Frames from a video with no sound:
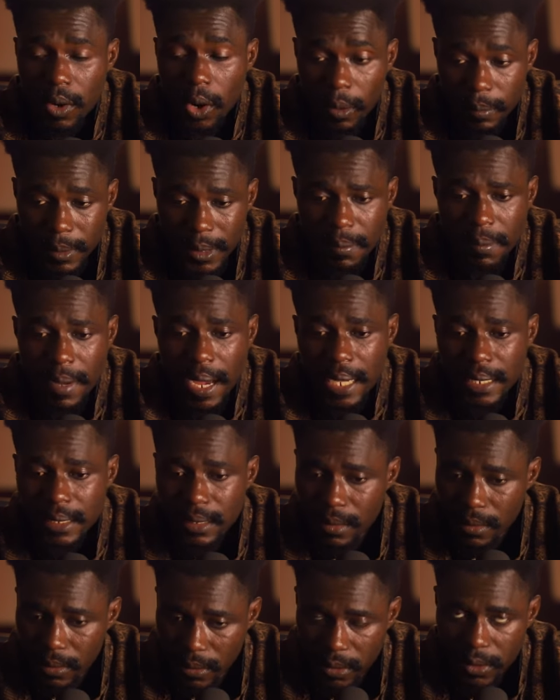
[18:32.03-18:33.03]

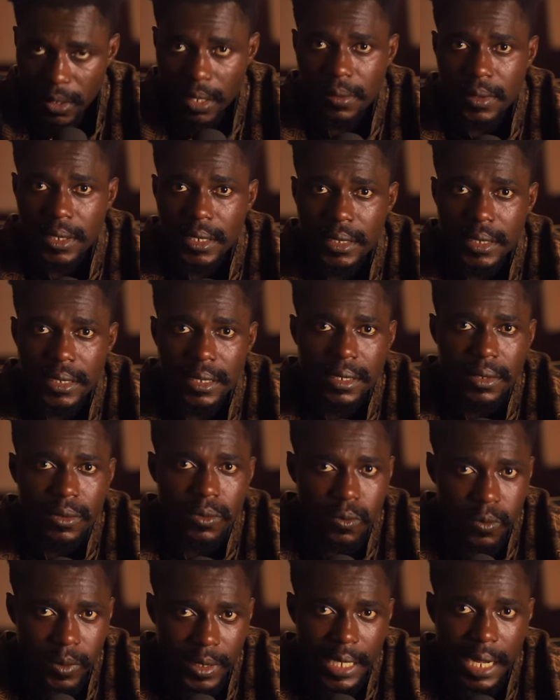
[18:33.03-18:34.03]
optimized storage
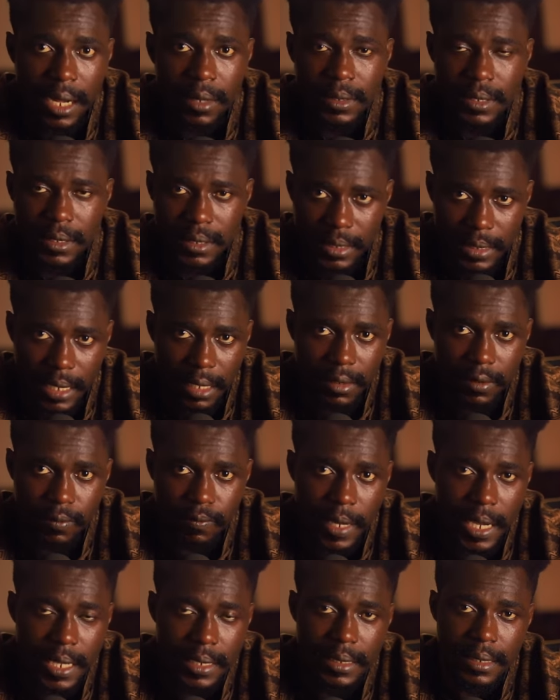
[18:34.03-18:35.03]
without
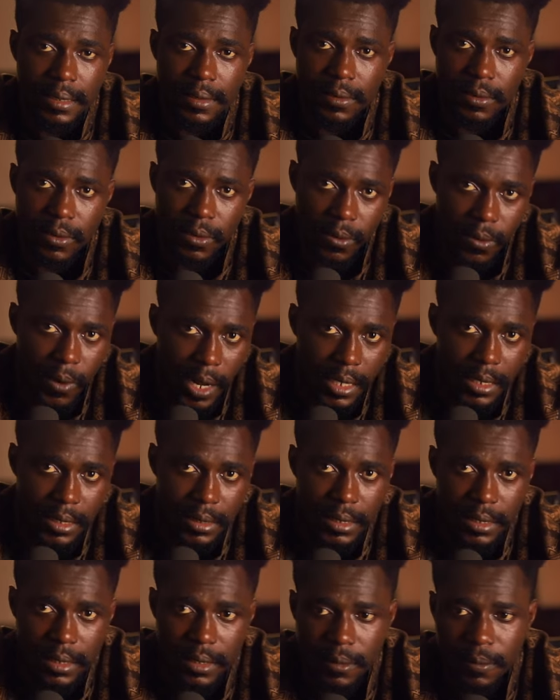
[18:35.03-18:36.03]
sacrificing
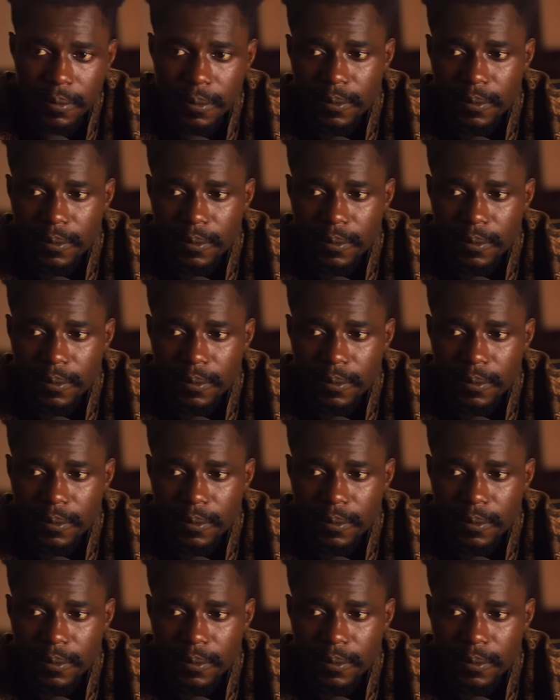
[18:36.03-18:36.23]
quality